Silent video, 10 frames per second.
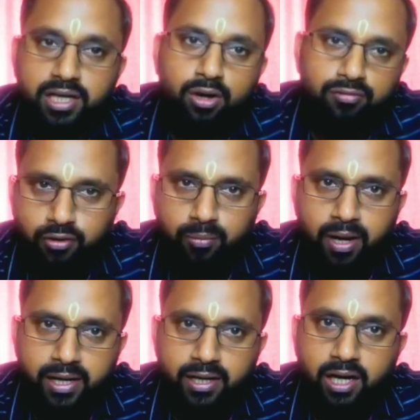key of our
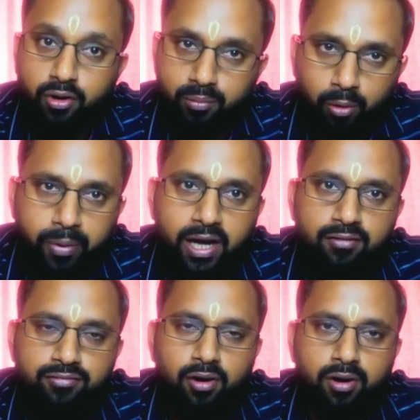bike, our
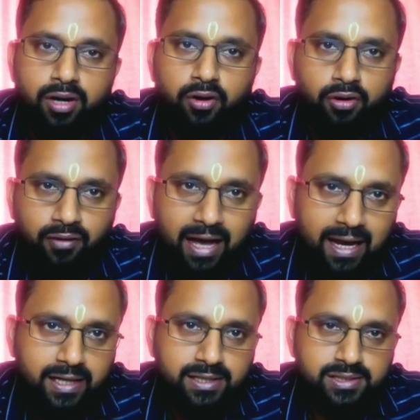mobile phone, our
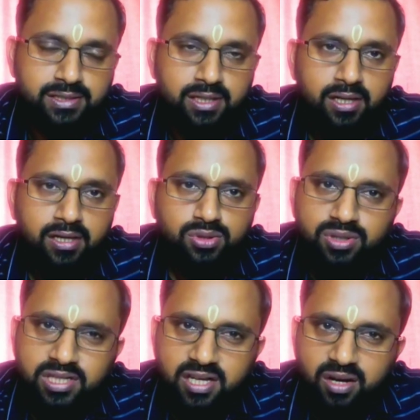wallet.
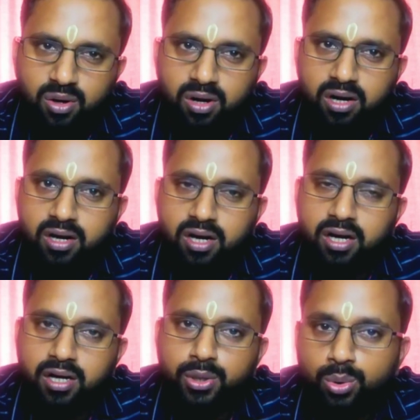So these are all
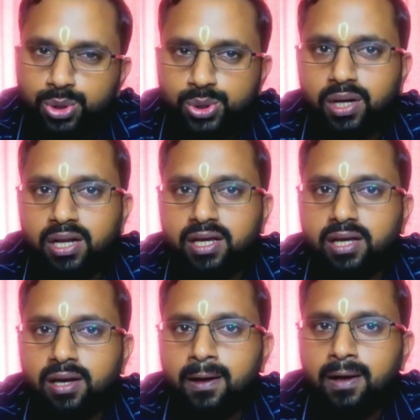
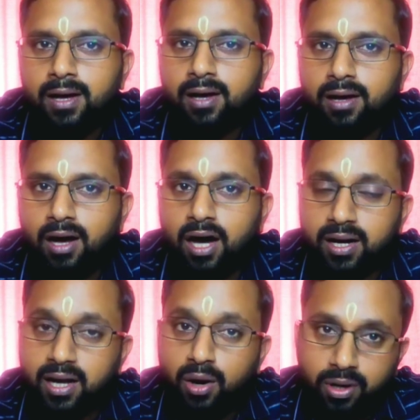usually
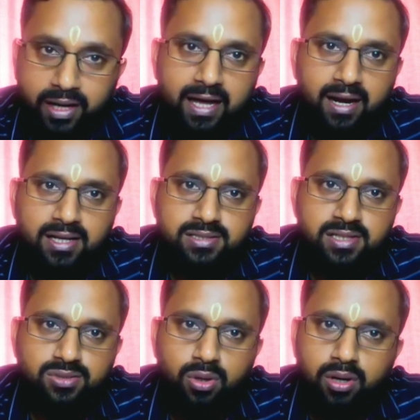are our
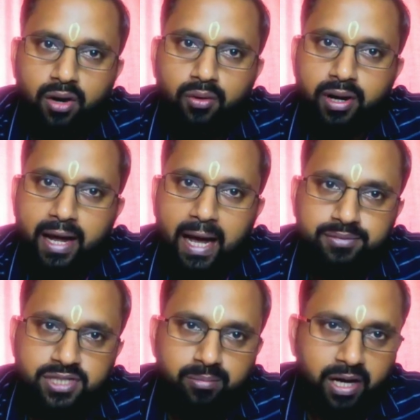carelessness or our
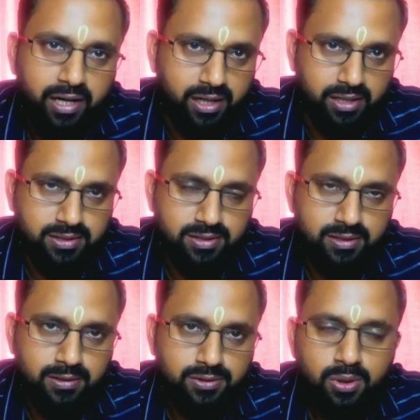
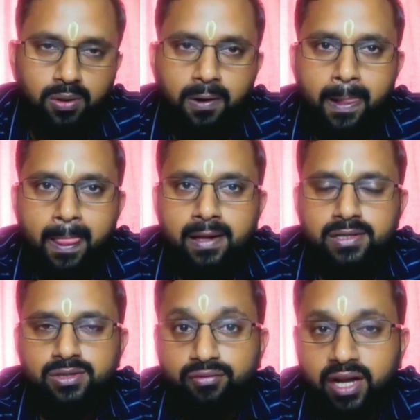absent-mindedness. So
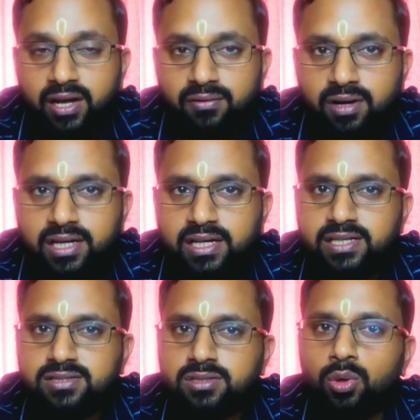whenever it
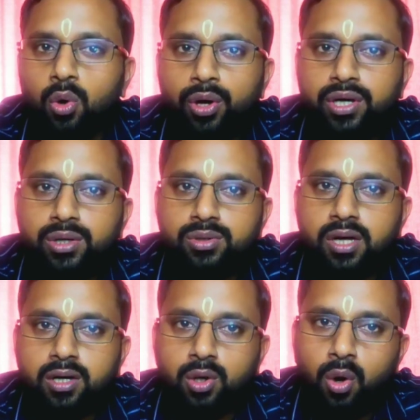is going to
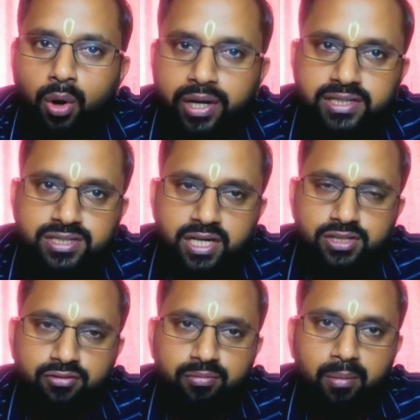the chronic
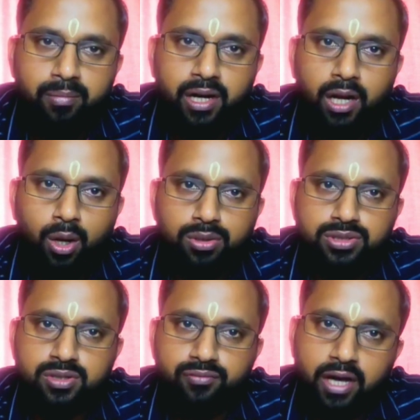stage of memory
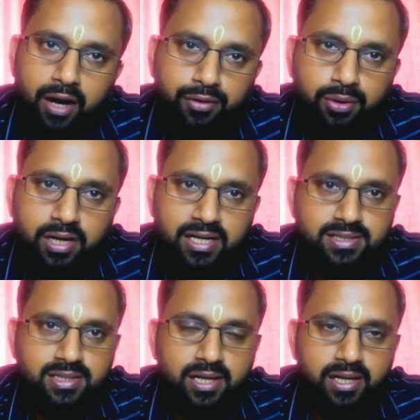loss, we have to
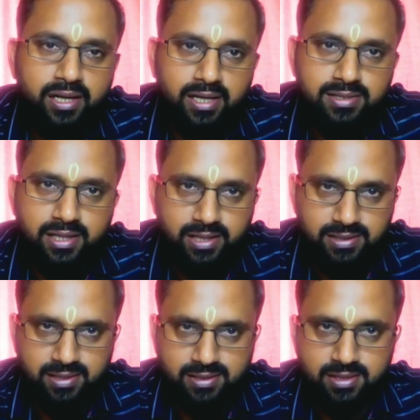consider it as a
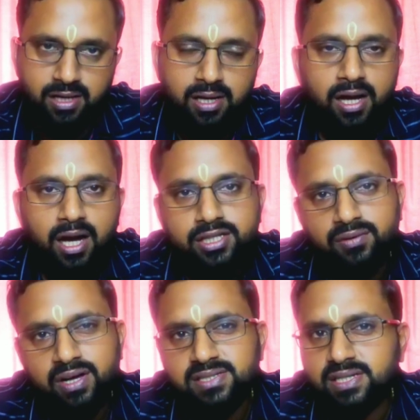disease.
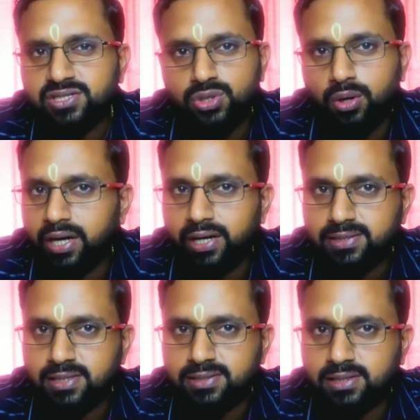Otherwise, it is not a
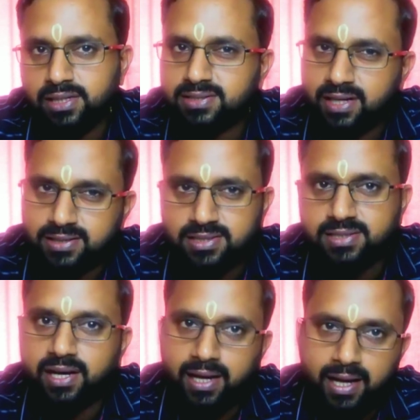disease, it's
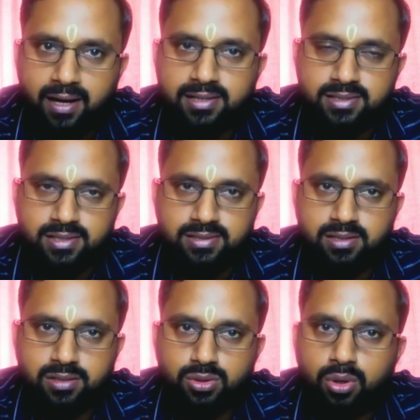just a
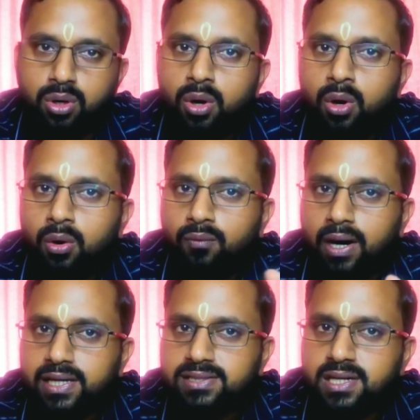carelessness. So
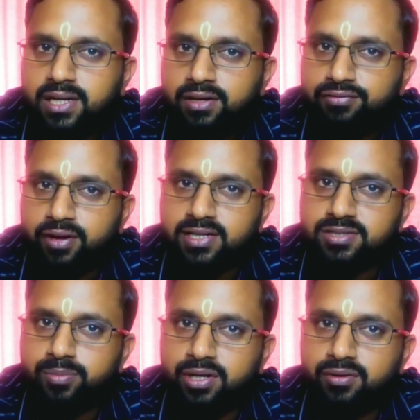what is the
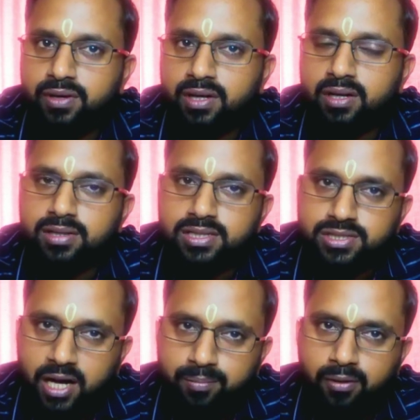difference between
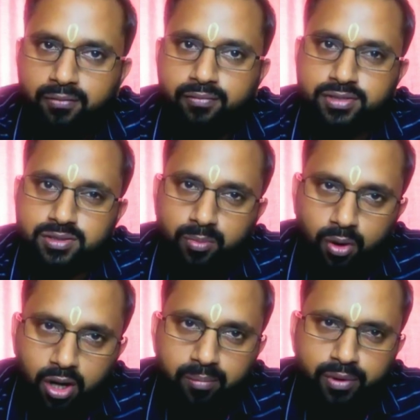this type of
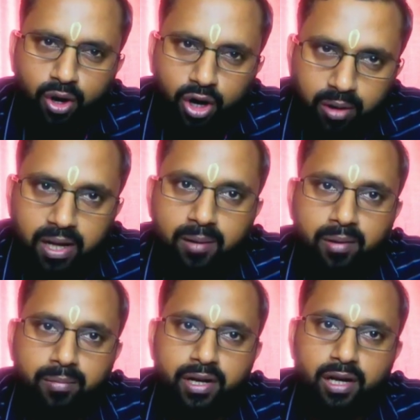small normal
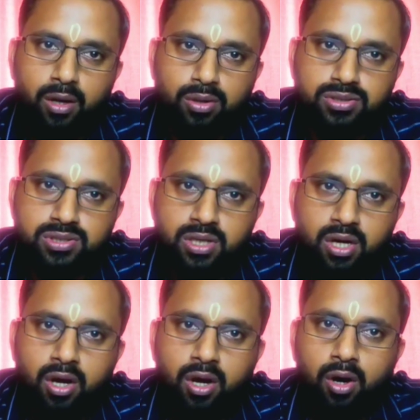memory loss
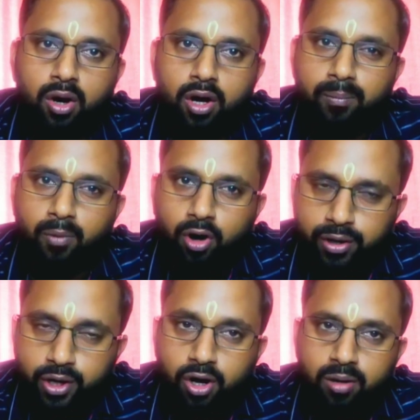or
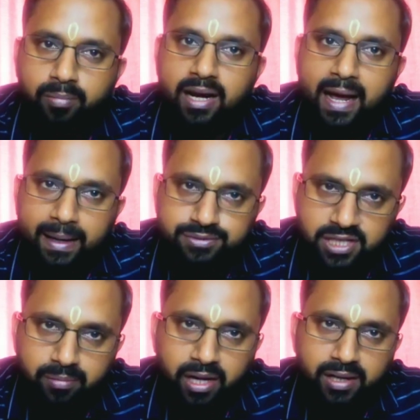normal
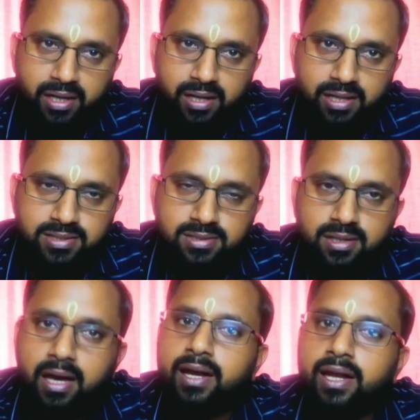
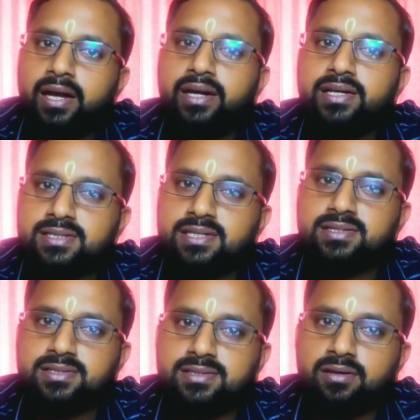absent-mindedness and a
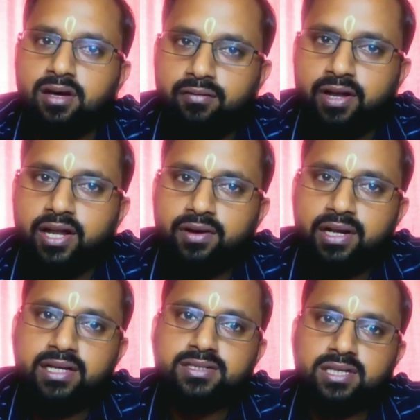disease? Whenever
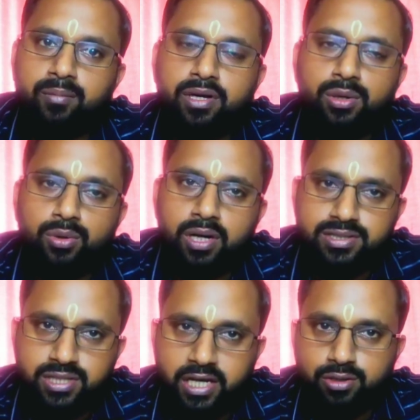it is coming to
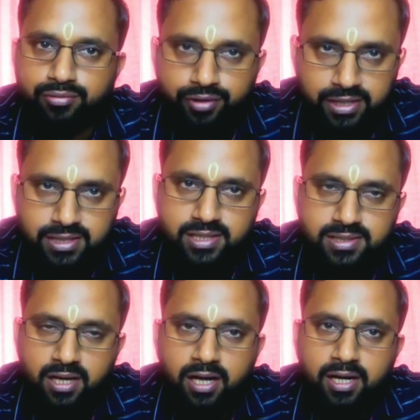a stage of
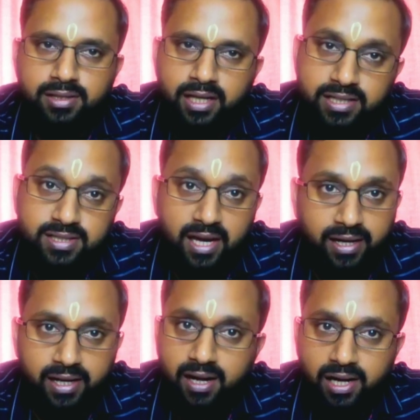disease, that is
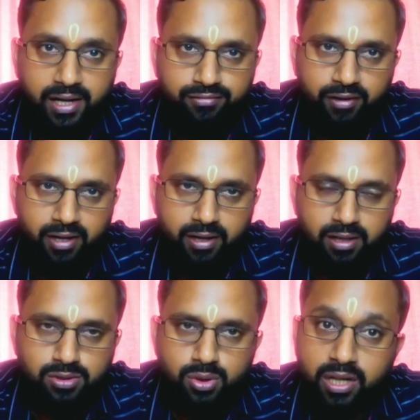entirely different.
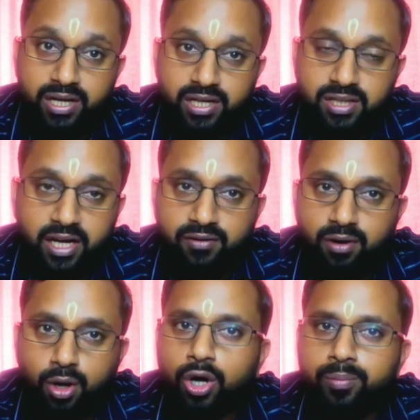So that
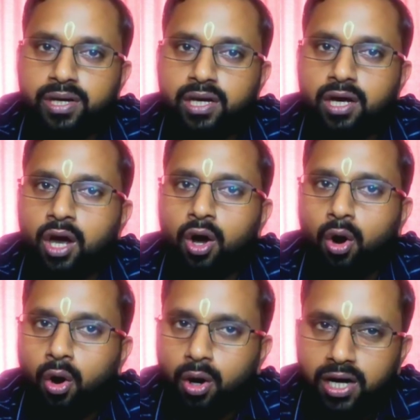will not be
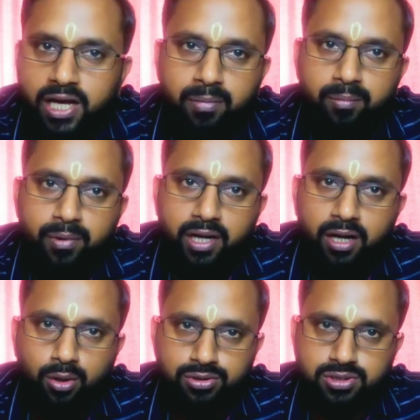only memory
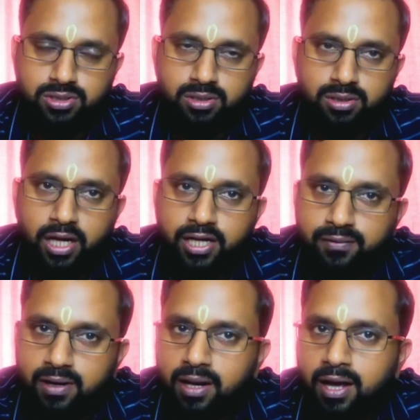loss. That
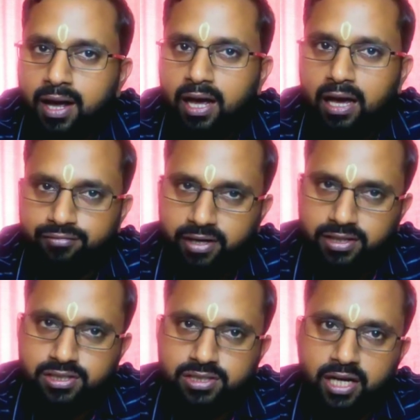will
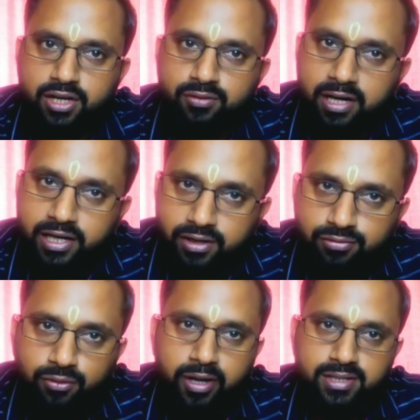affect, that will
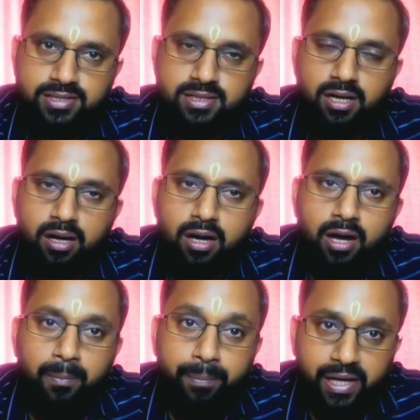influence the
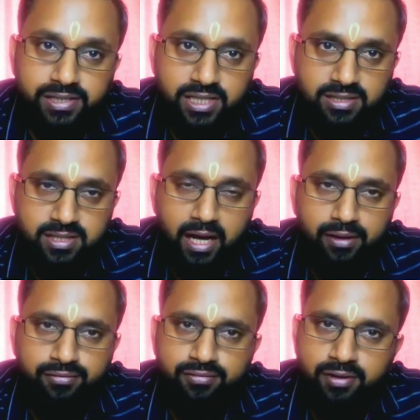patient's
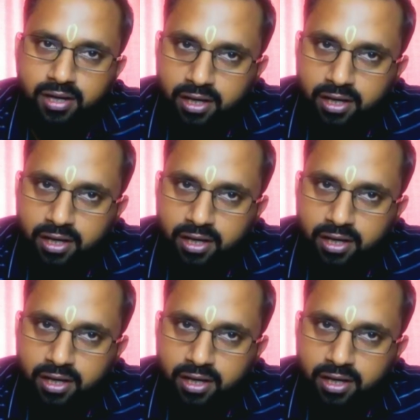life,